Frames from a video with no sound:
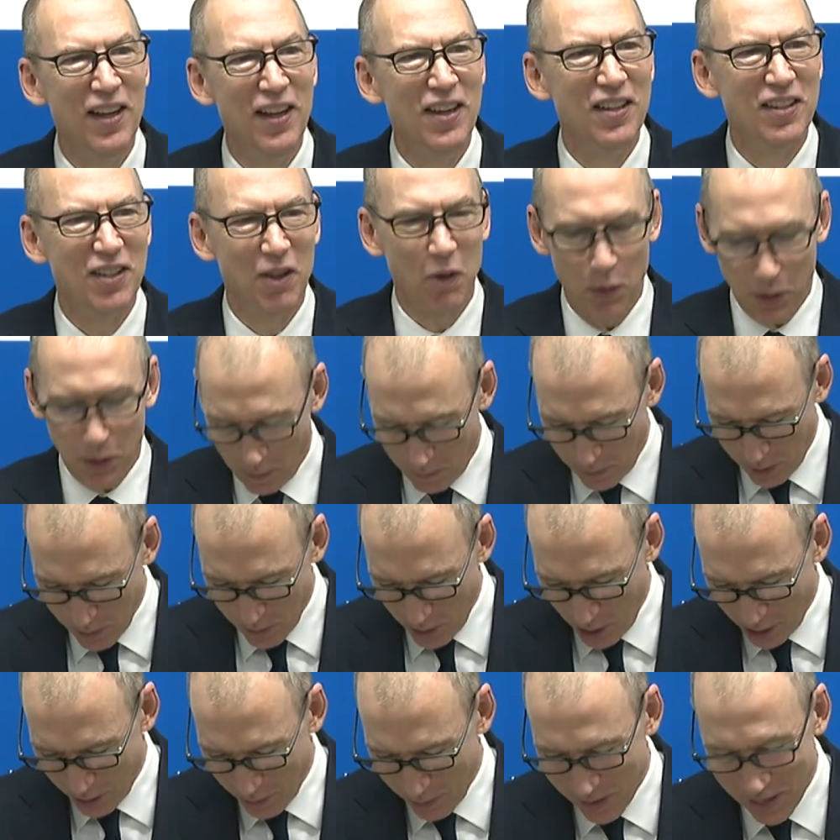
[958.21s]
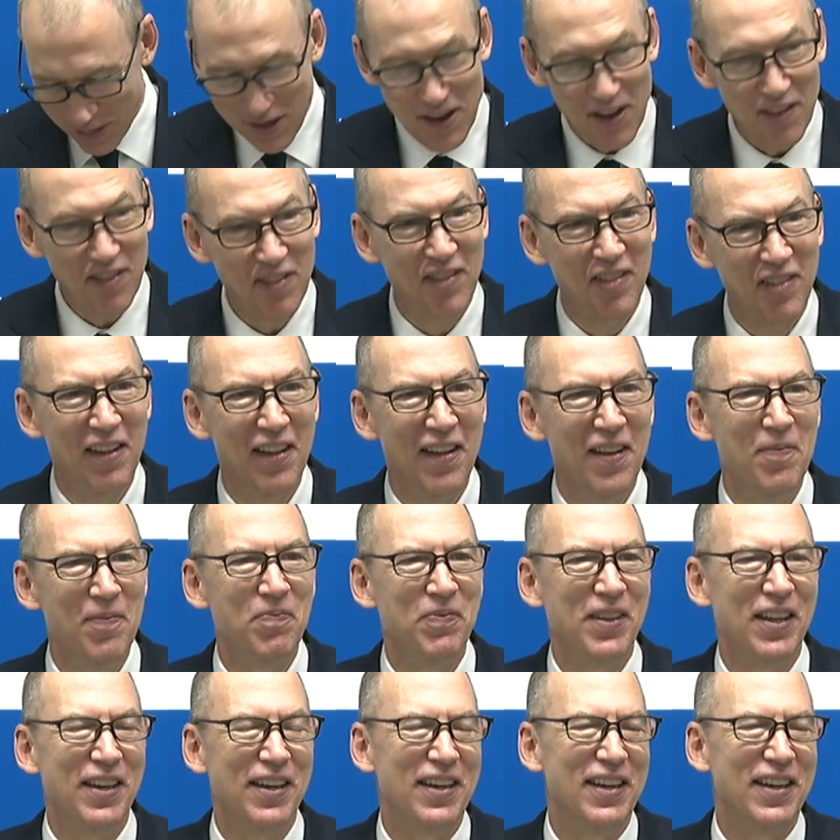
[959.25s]
So we're coming to market with this.
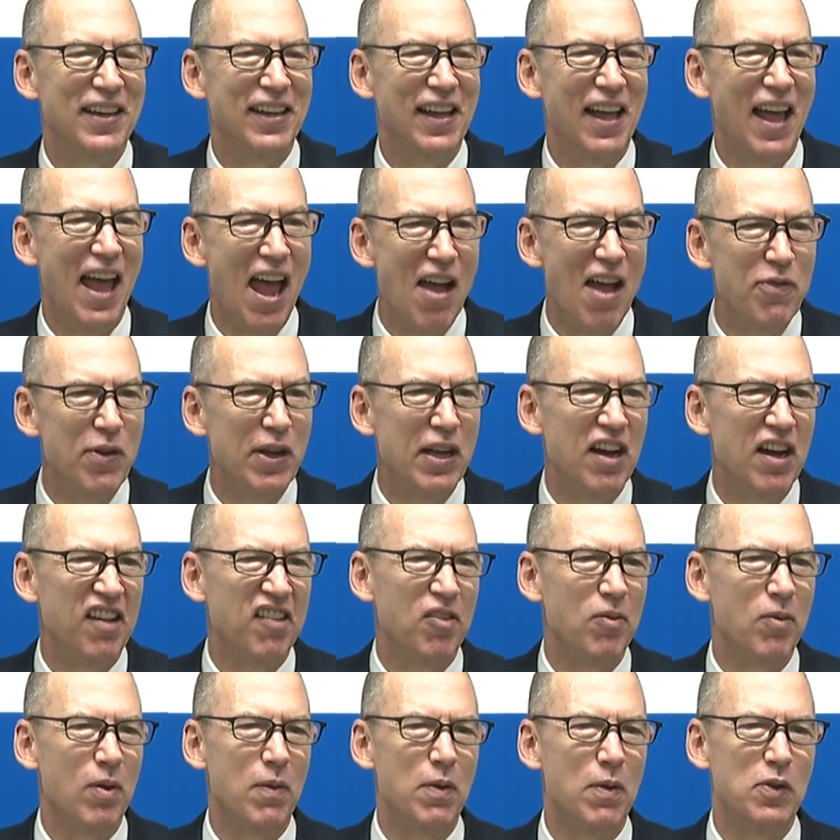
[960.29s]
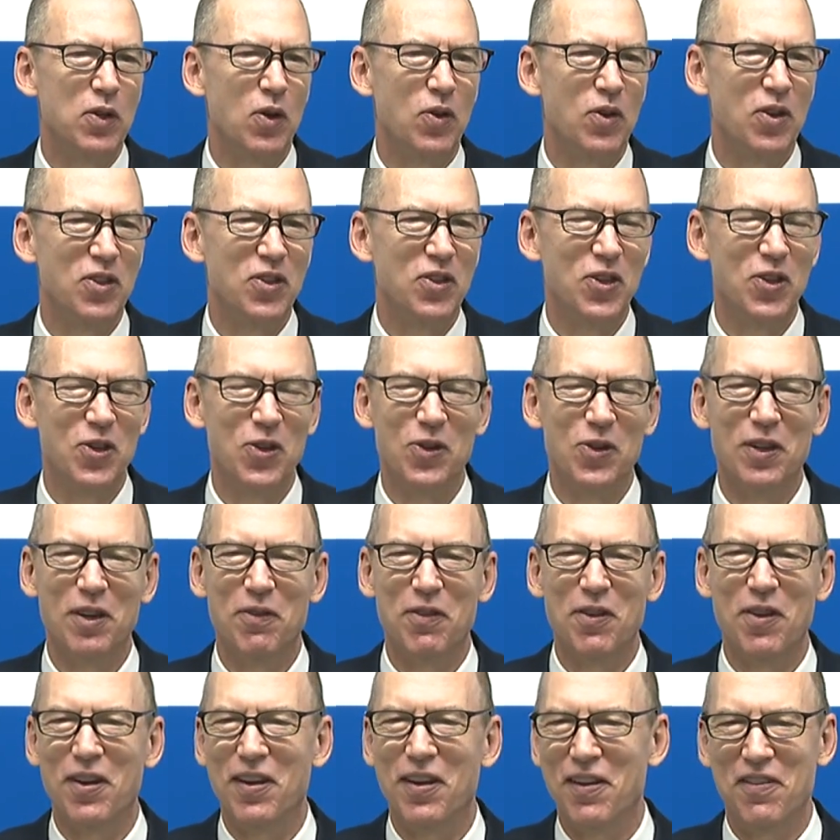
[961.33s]
Every customer we've shown it to you, and if
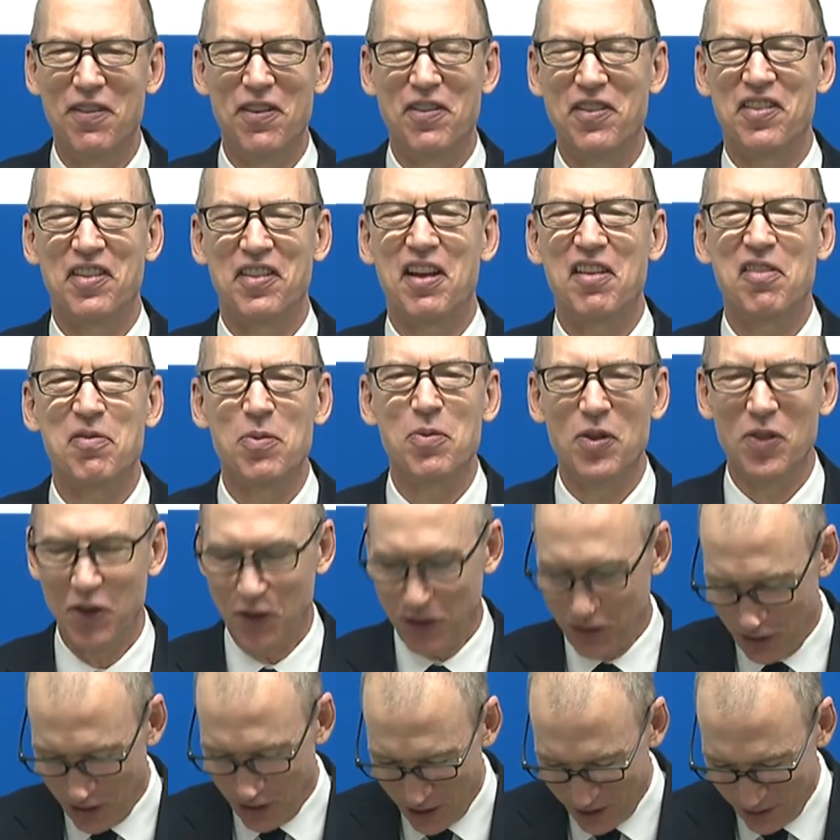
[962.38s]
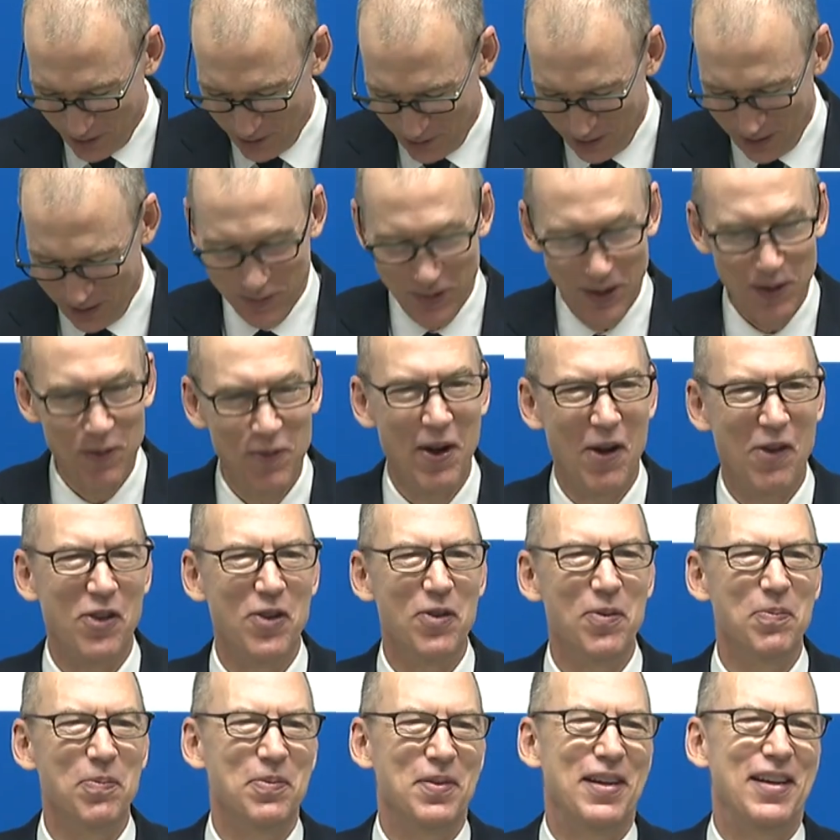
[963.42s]
there's a customer on the call, we
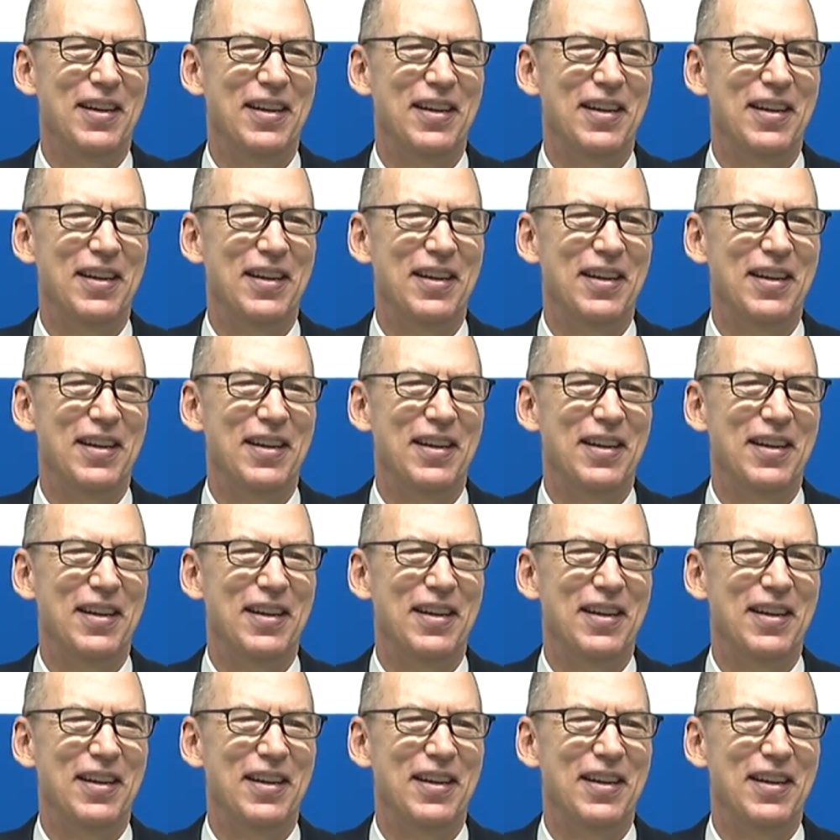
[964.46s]
welcome